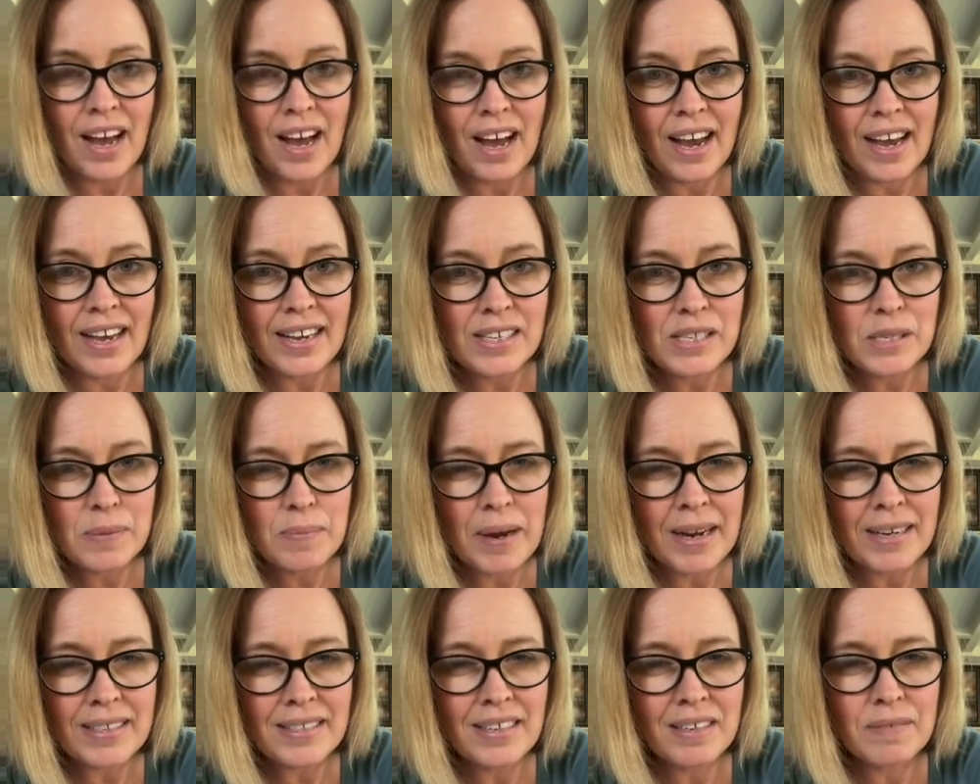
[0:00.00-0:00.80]
I
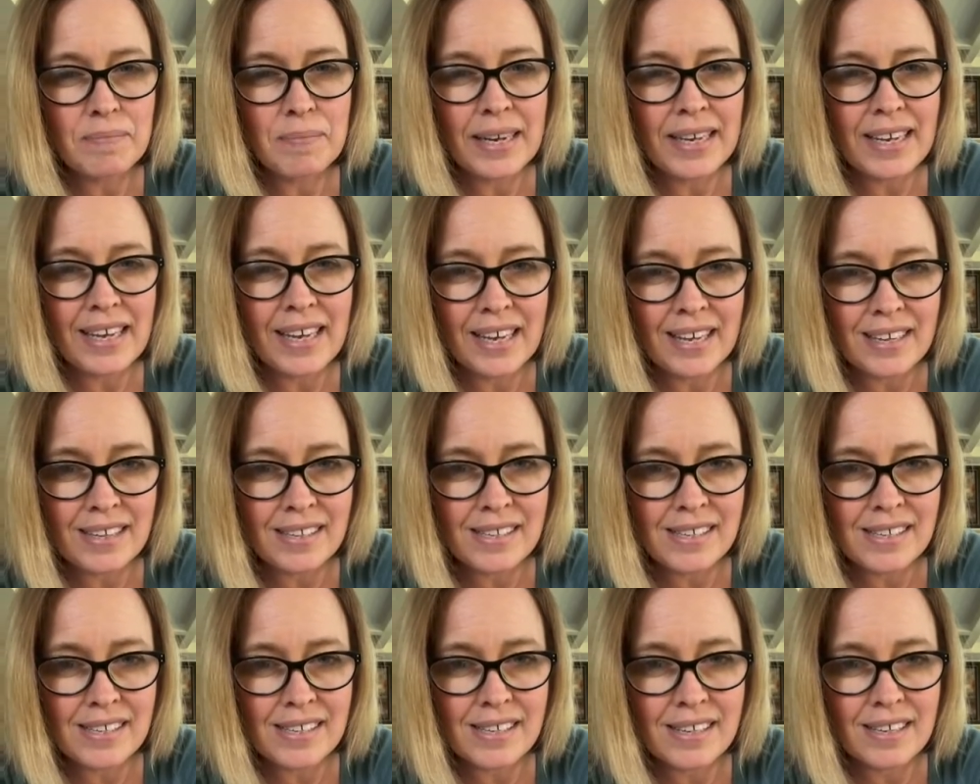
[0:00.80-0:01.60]
expected my
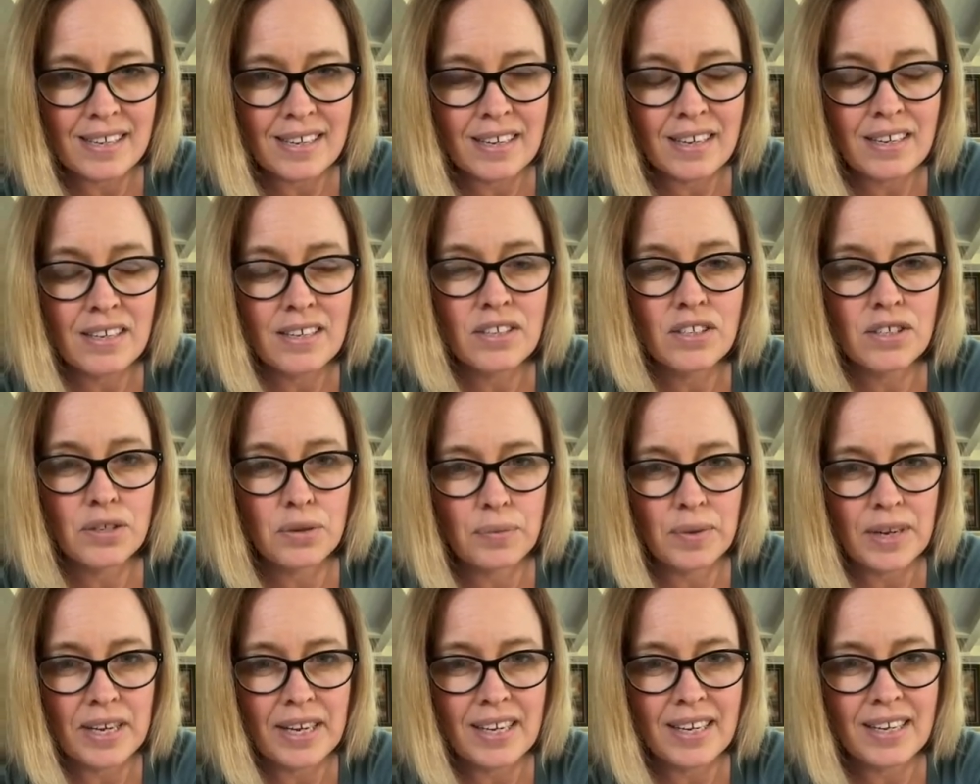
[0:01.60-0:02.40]
kids
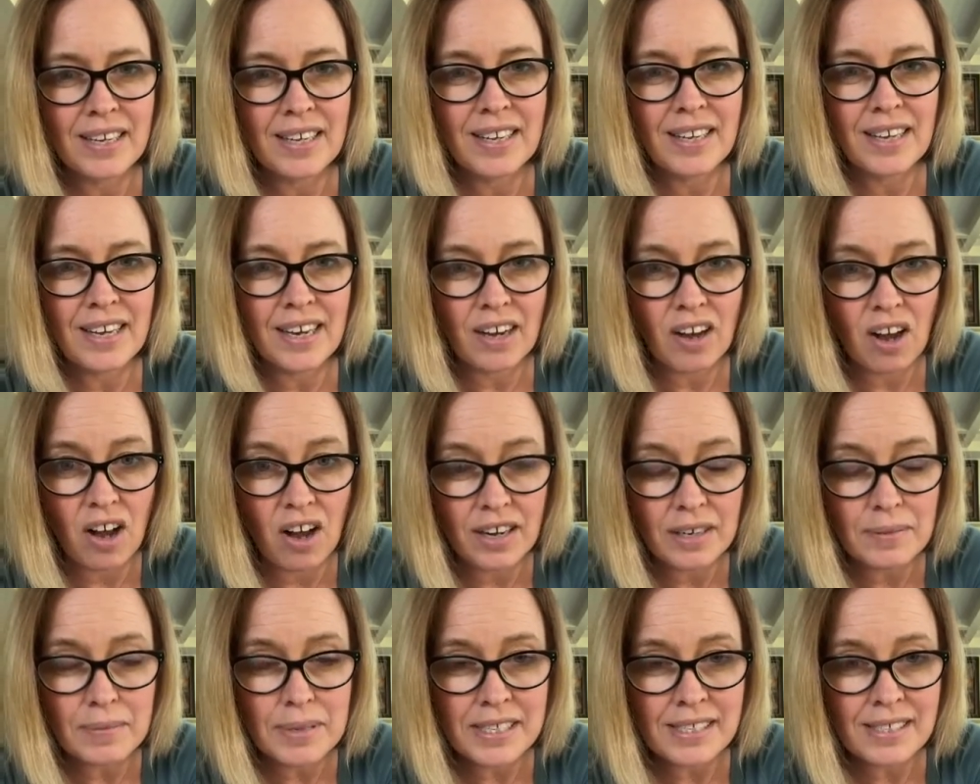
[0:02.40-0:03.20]
to read The
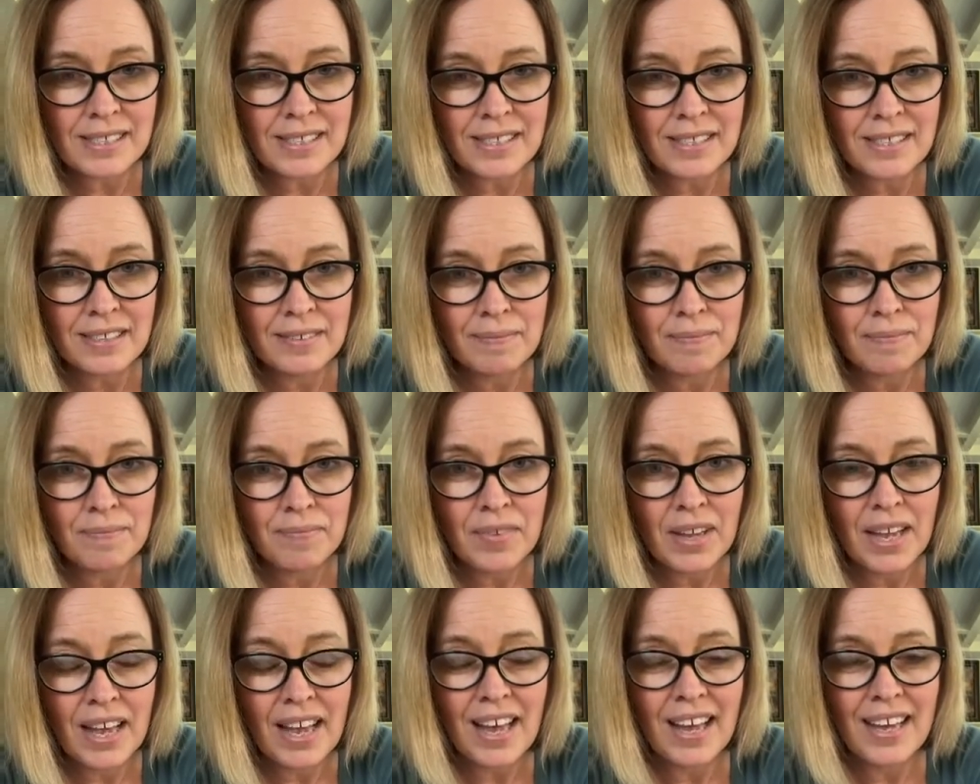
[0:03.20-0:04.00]
Economist
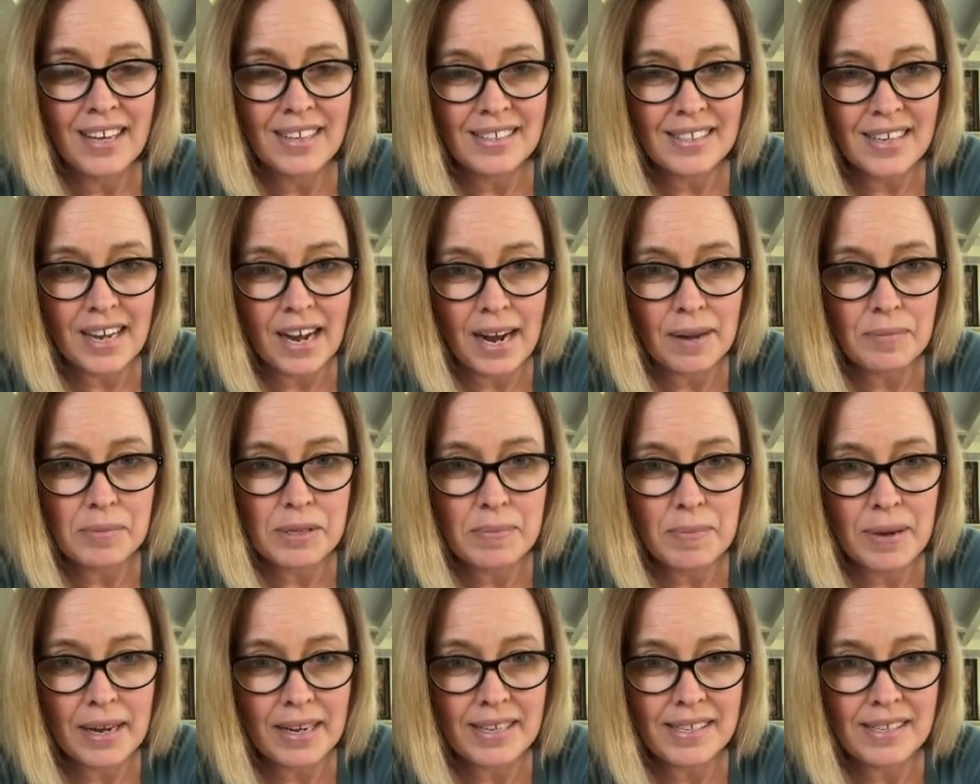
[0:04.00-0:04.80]
and
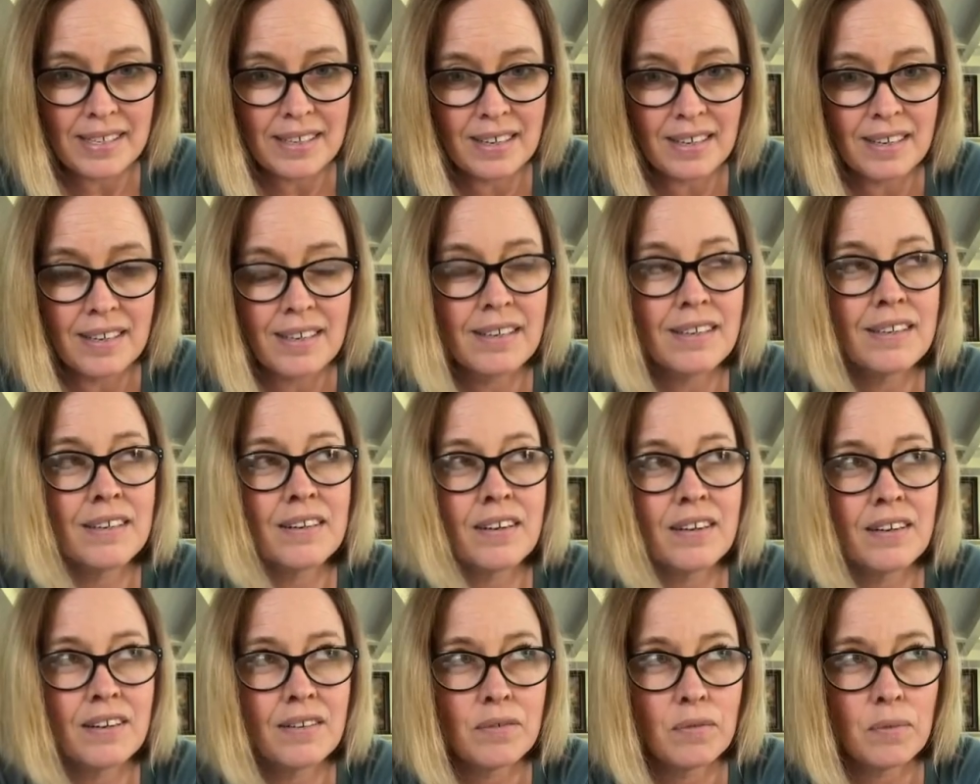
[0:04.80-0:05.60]
Times Magazine
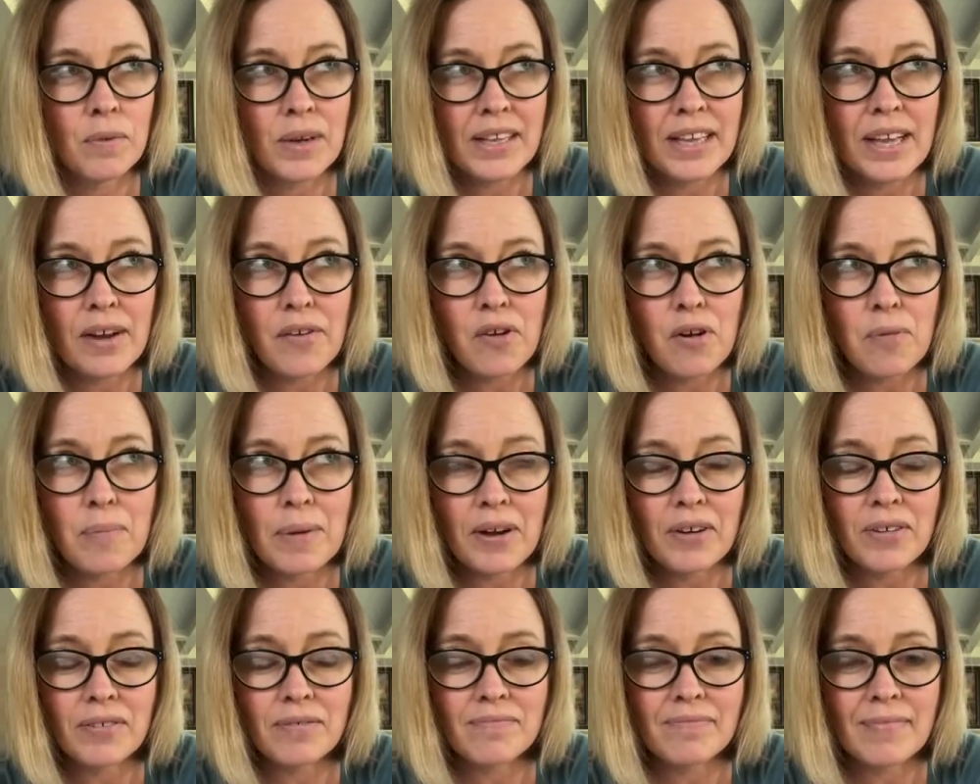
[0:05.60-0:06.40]
when they were
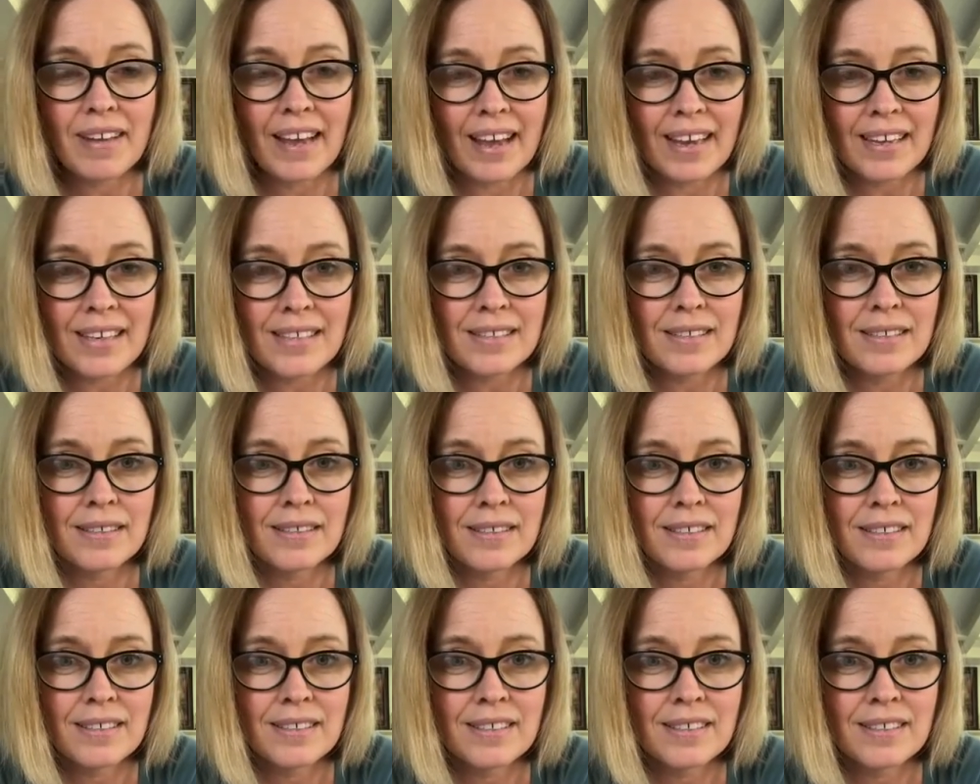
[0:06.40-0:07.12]
about 8.